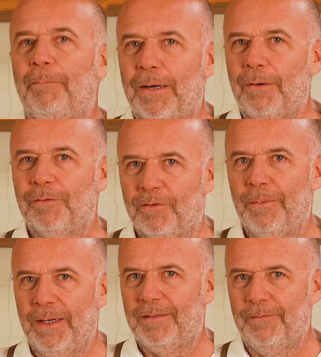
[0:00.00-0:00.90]
But also
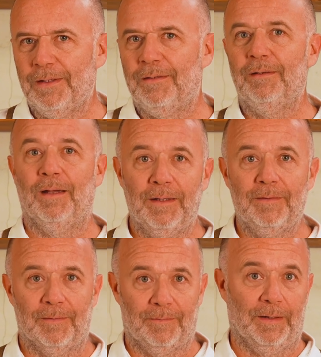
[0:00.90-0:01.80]
by activating the
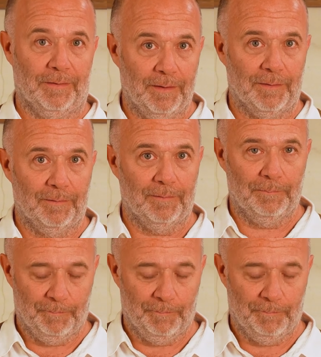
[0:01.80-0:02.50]
lentils like this,